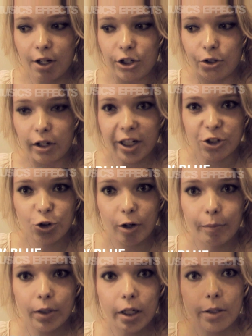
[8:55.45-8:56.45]
do like
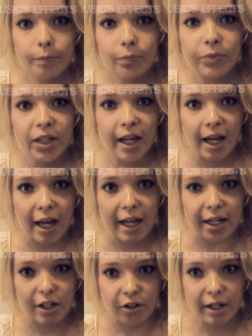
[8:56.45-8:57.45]
Trembler,
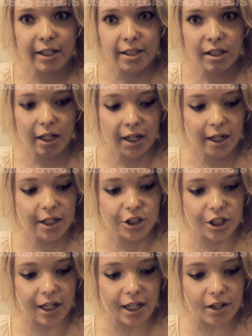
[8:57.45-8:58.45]
and it creates a like kind of
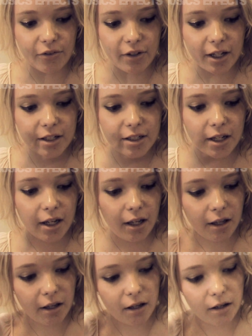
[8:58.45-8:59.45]
shaky effect.
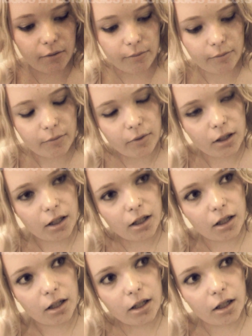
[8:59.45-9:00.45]

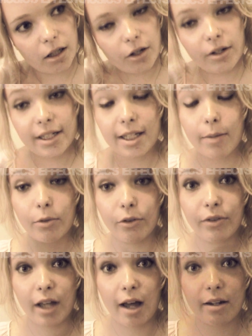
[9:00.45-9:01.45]
A good example
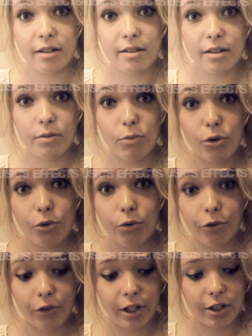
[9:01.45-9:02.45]
of that is in Moon
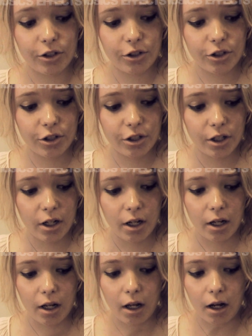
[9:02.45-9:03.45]
Revenge.
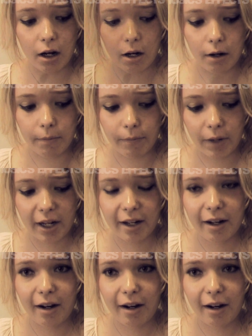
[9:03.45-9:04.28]
I